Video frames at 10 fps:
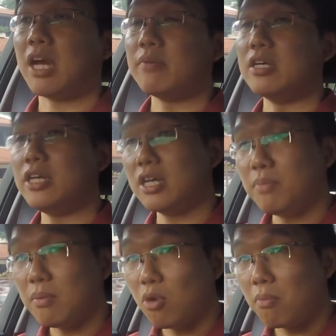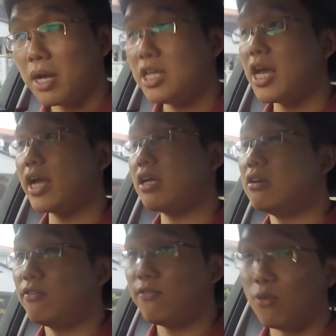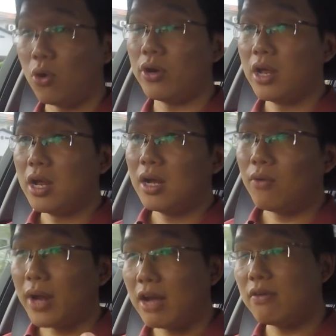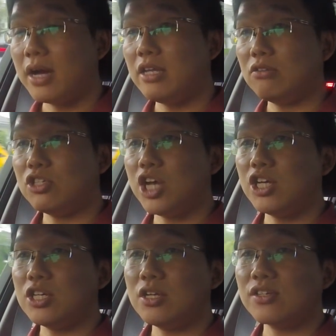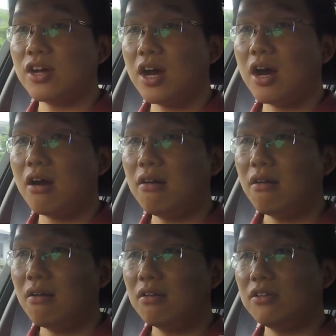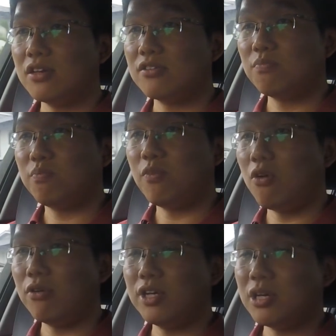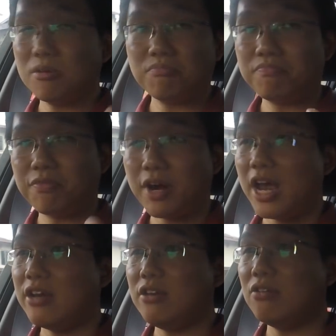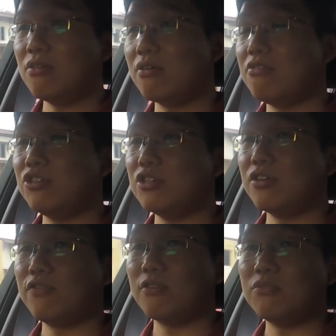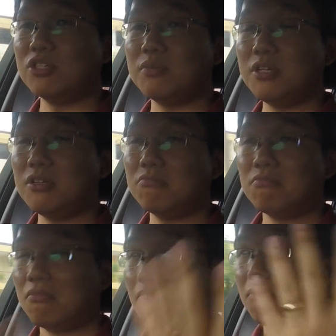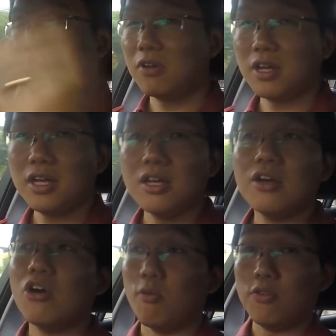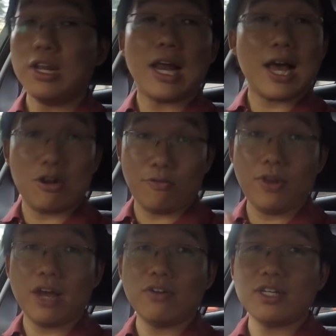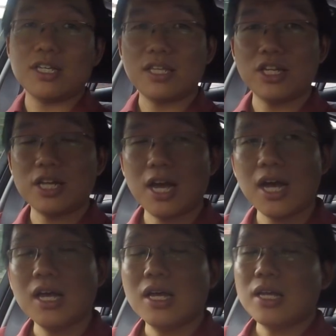I'm earning a bit more money, I can afford whatever I need to change in this car, just order brand new original from Germany. Okay, hopefully I reach that stage lah.